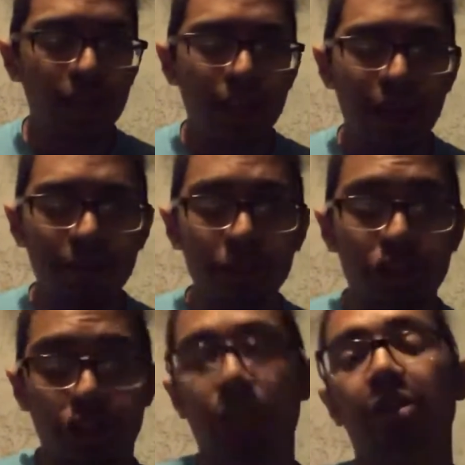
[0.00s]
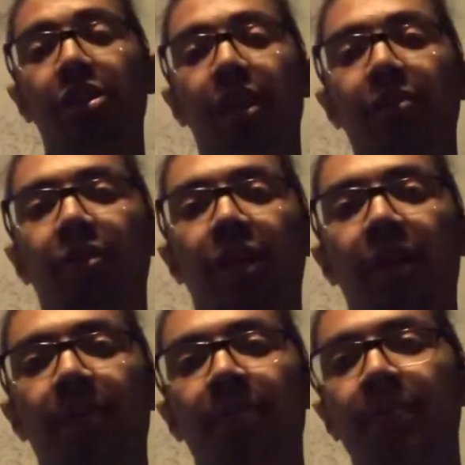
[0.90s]
And we're chilling, right?
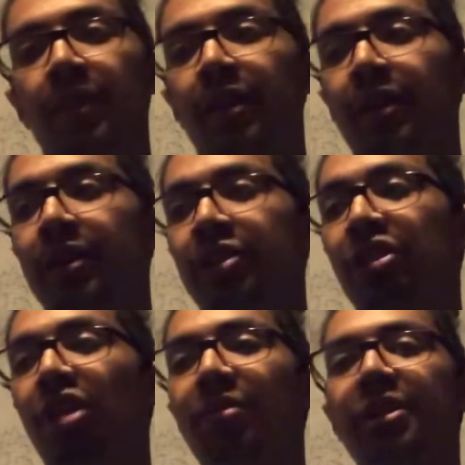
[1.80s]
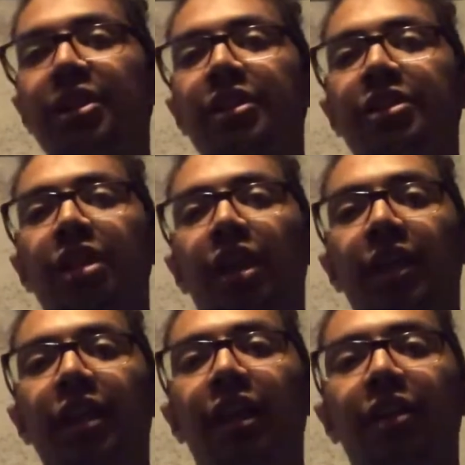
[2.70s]
So we decide,
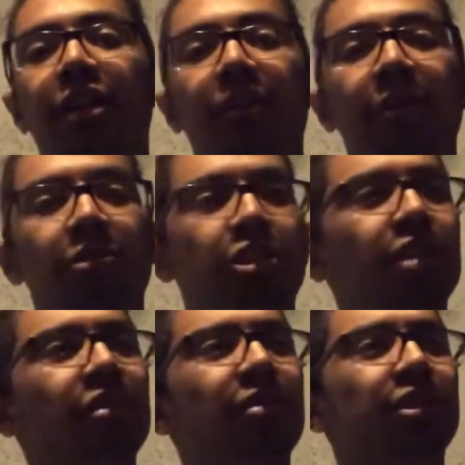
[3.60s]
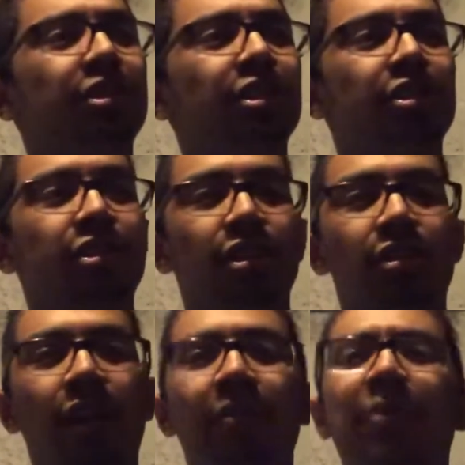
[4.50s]
not coming, we're chilling with my sister,
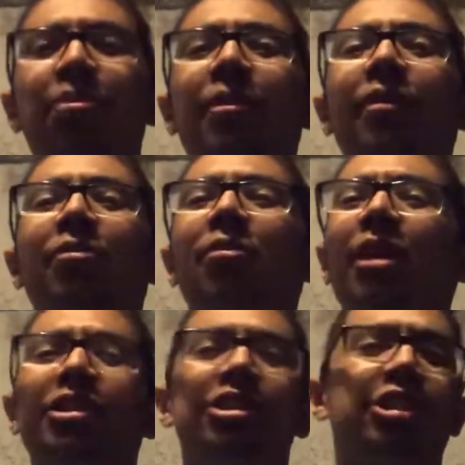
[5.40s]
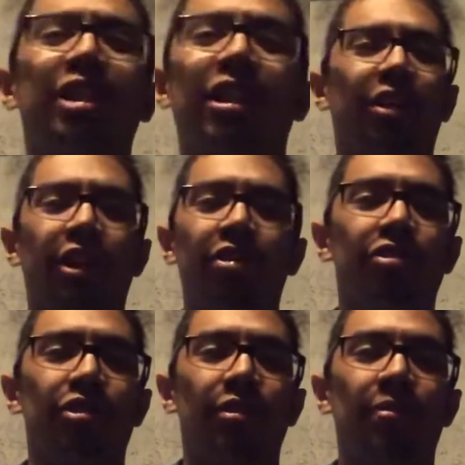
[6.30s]
and we're watching shit
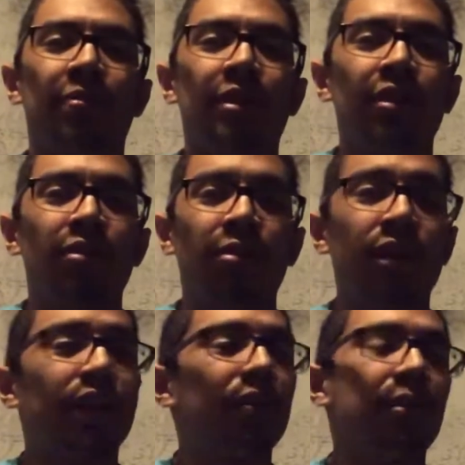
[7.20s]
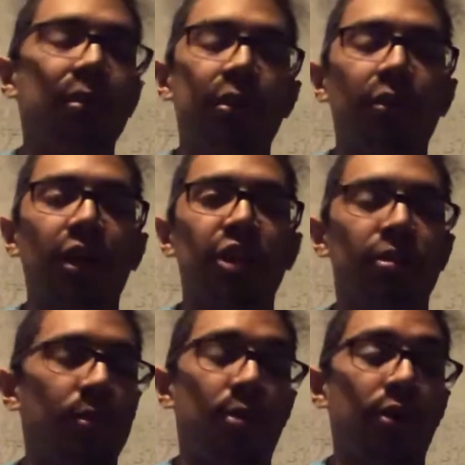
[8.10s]
YouTube. One day I remember we watched, we
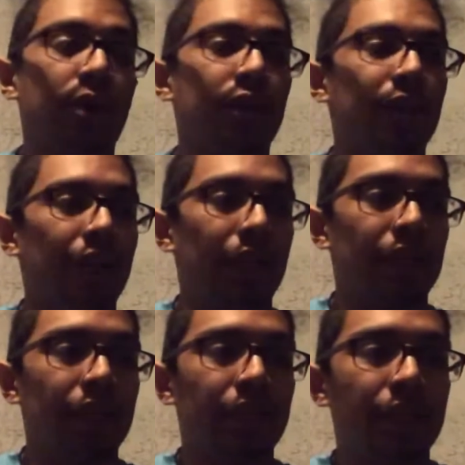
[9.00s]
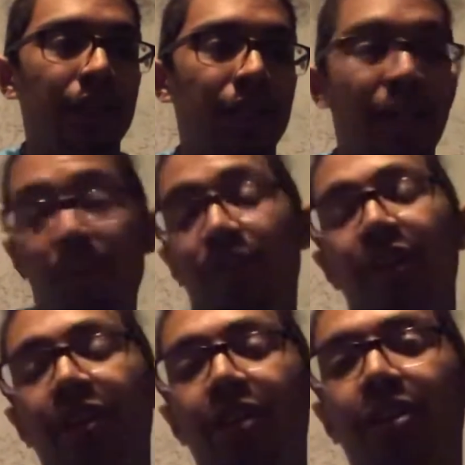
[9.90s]
put on like a
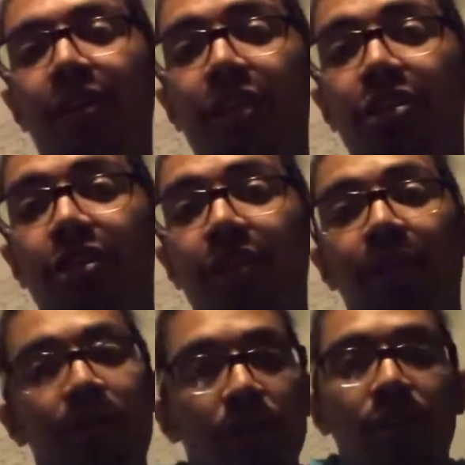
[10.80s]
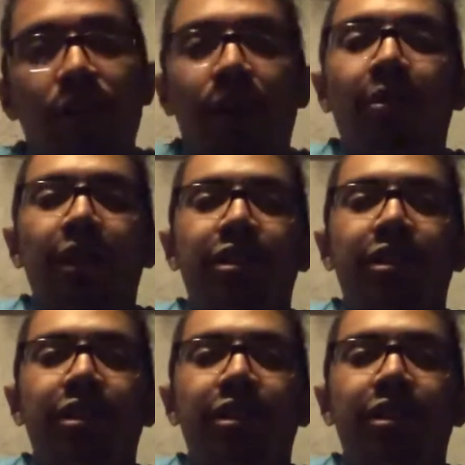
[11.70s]
video, I wanted to